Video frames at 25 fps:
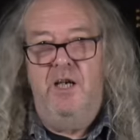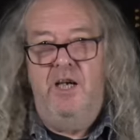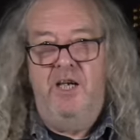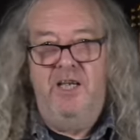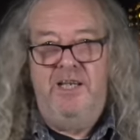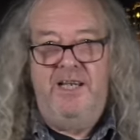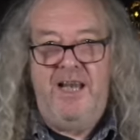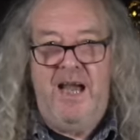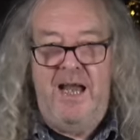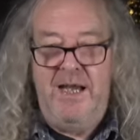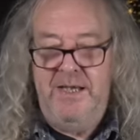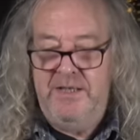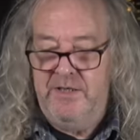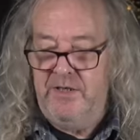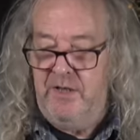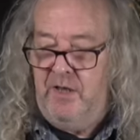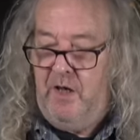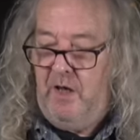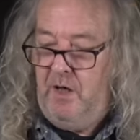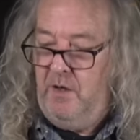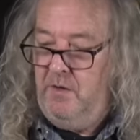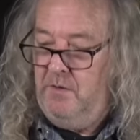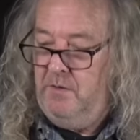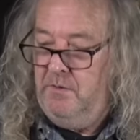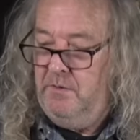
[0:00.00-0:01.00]
a
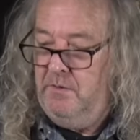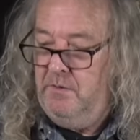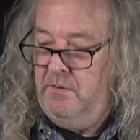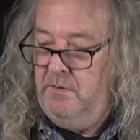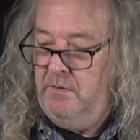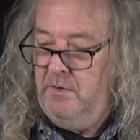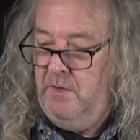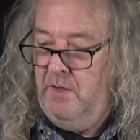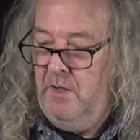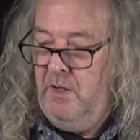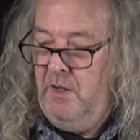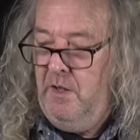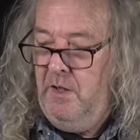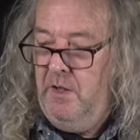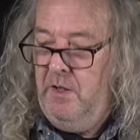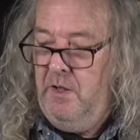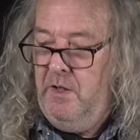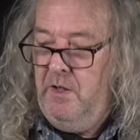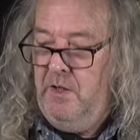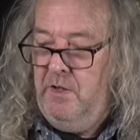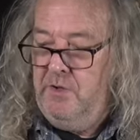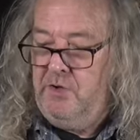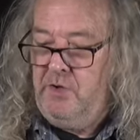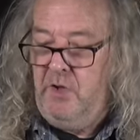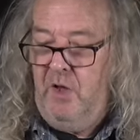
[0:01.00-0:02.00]
Gator
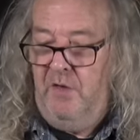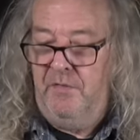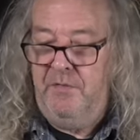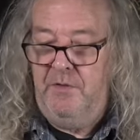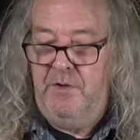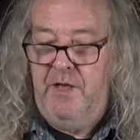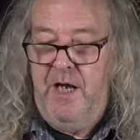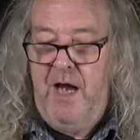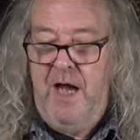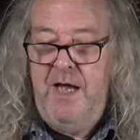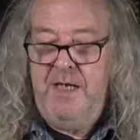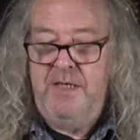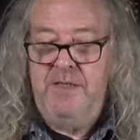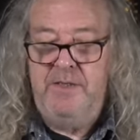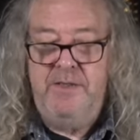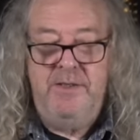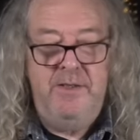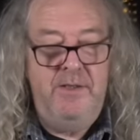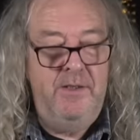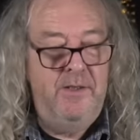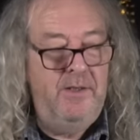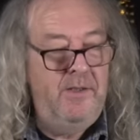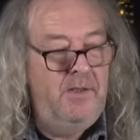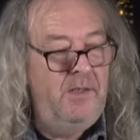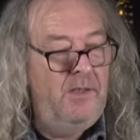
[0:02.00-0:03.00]
soft case.
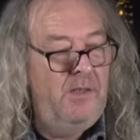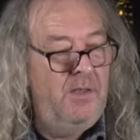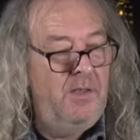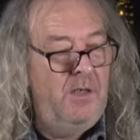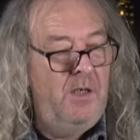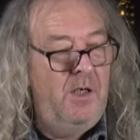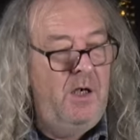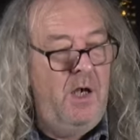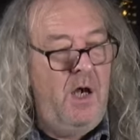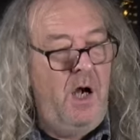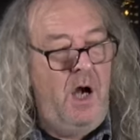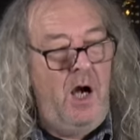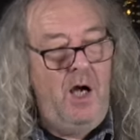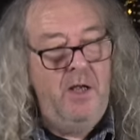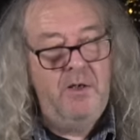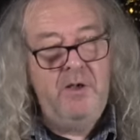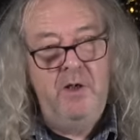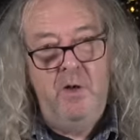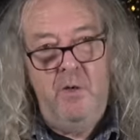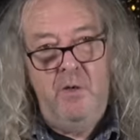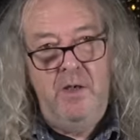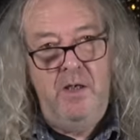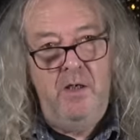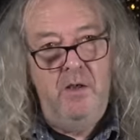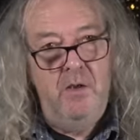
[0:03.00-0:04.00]
I
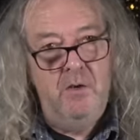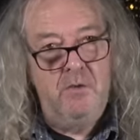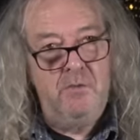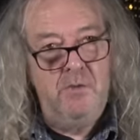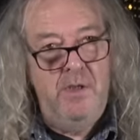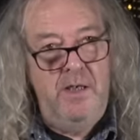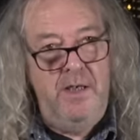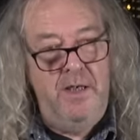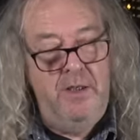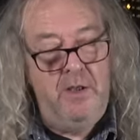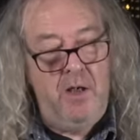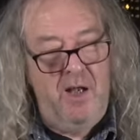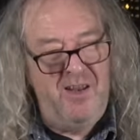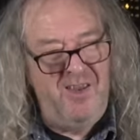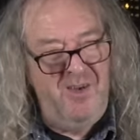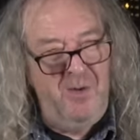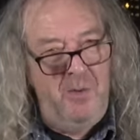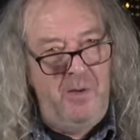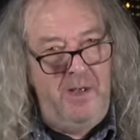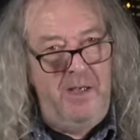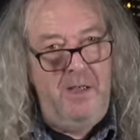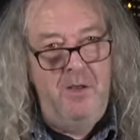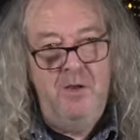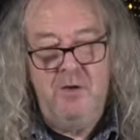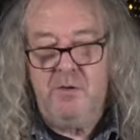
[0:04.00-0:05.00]
thought it looked really good. I thought
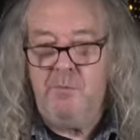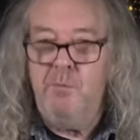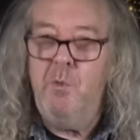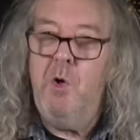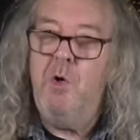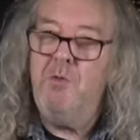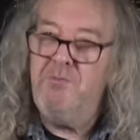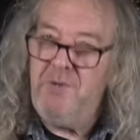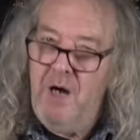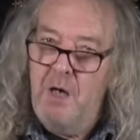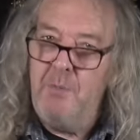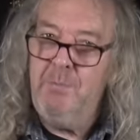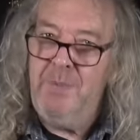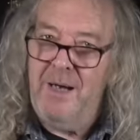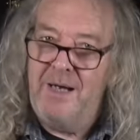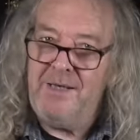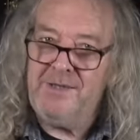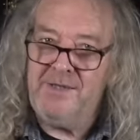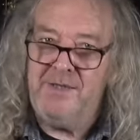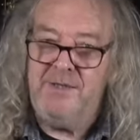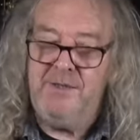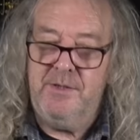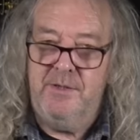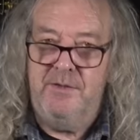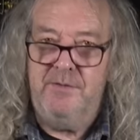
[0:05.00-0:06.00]
it looked more
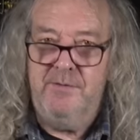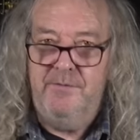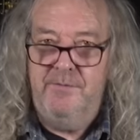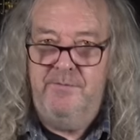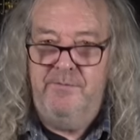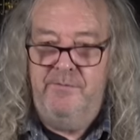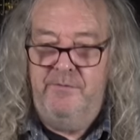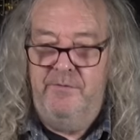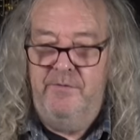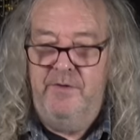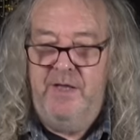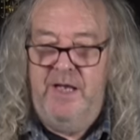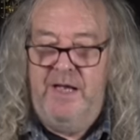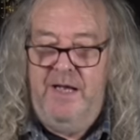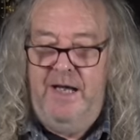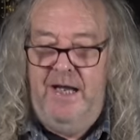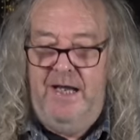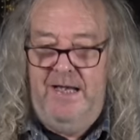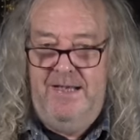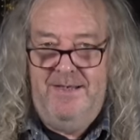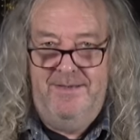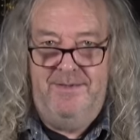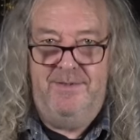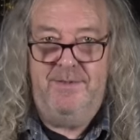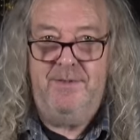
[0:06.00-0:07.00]
robust than it
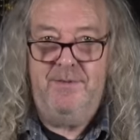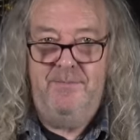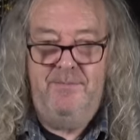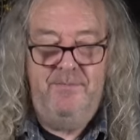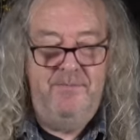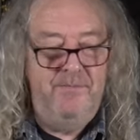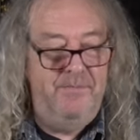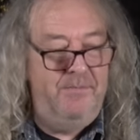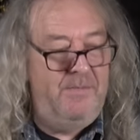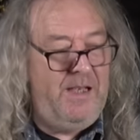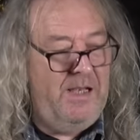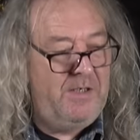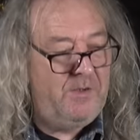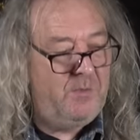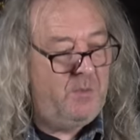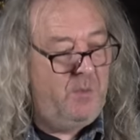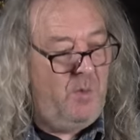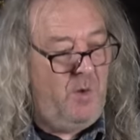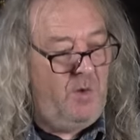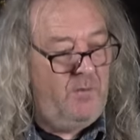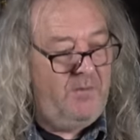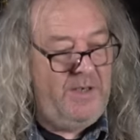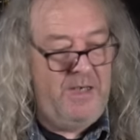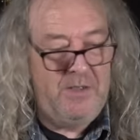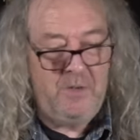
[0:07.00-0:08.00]
is. That's
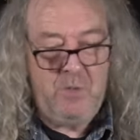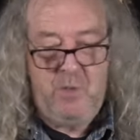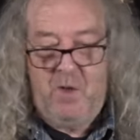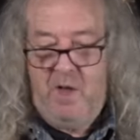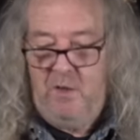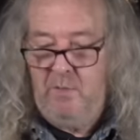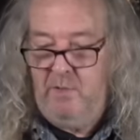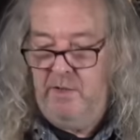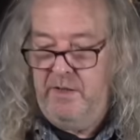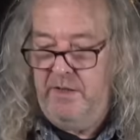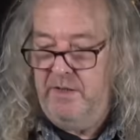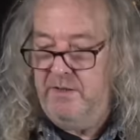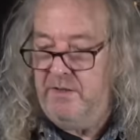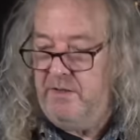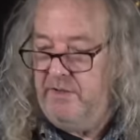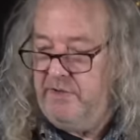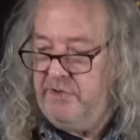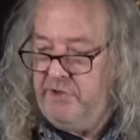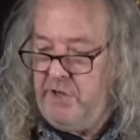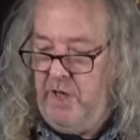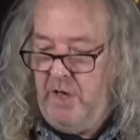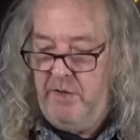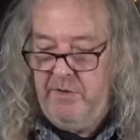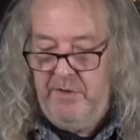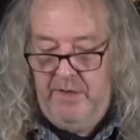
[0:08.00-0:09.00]
what I wanted to
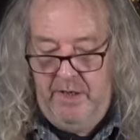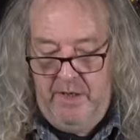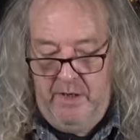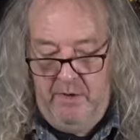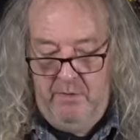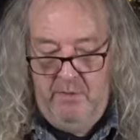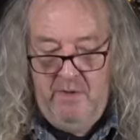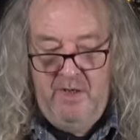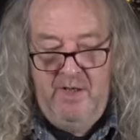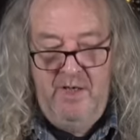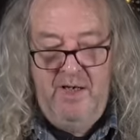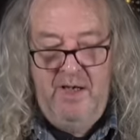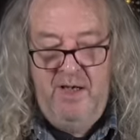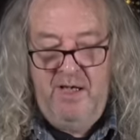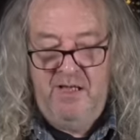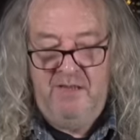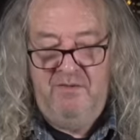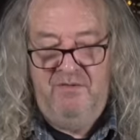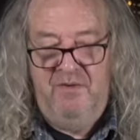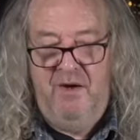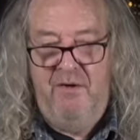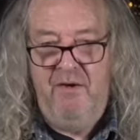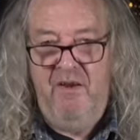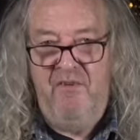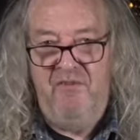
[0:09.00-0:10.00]
show you. It's
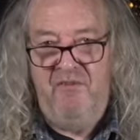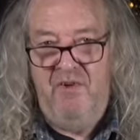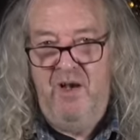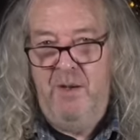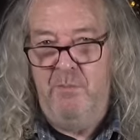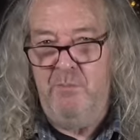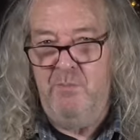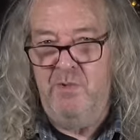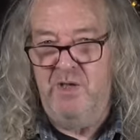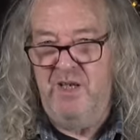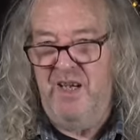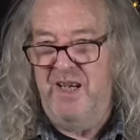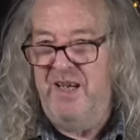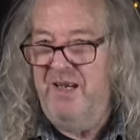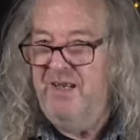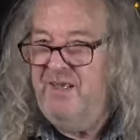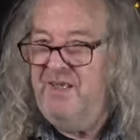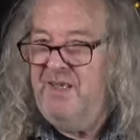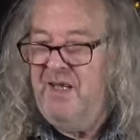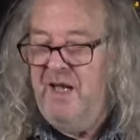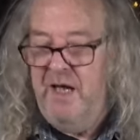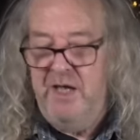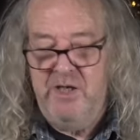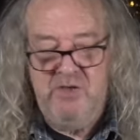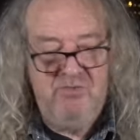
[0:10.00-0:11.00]
very flimsy.
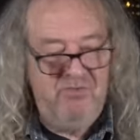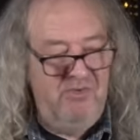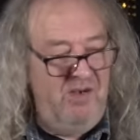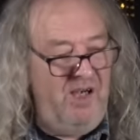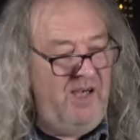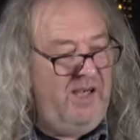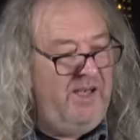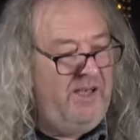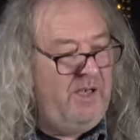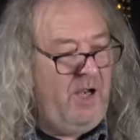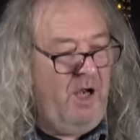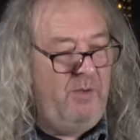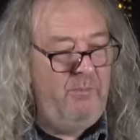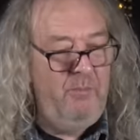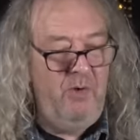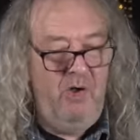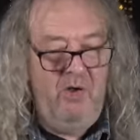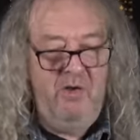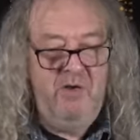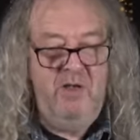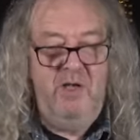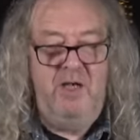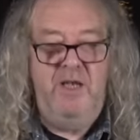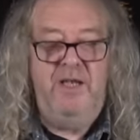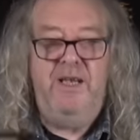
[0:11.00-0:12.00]
It's really no more
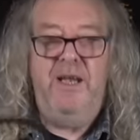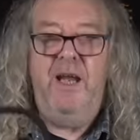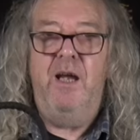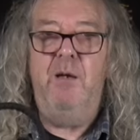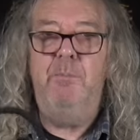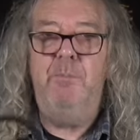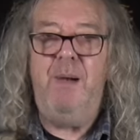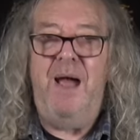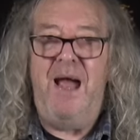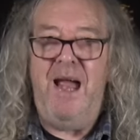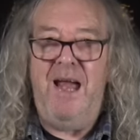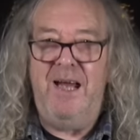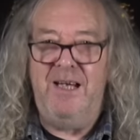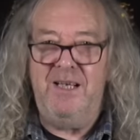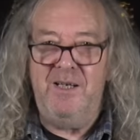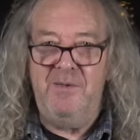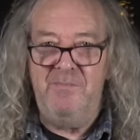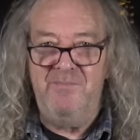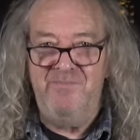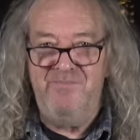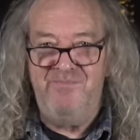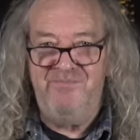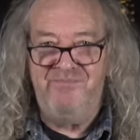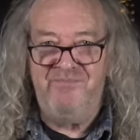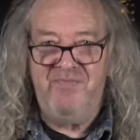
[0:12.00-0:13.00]
than a gig bag.
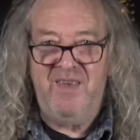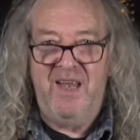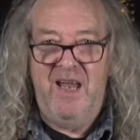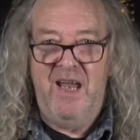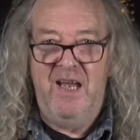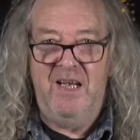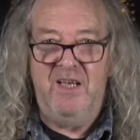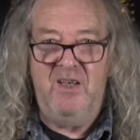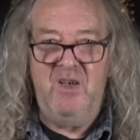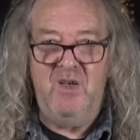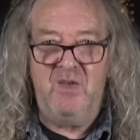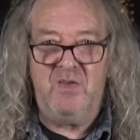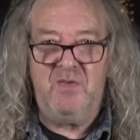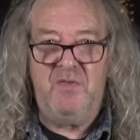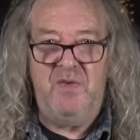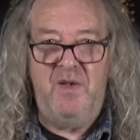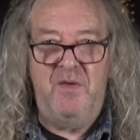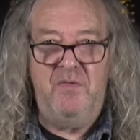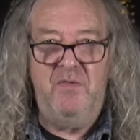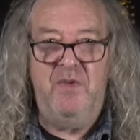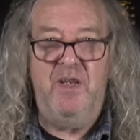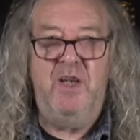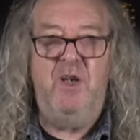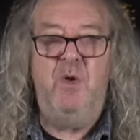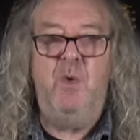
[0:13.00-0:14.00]
It costs
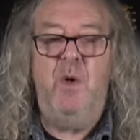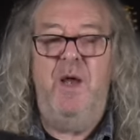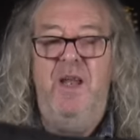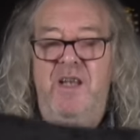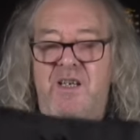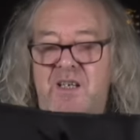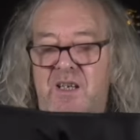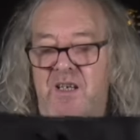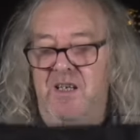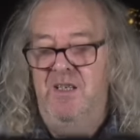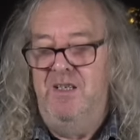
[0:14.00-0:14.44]
£50.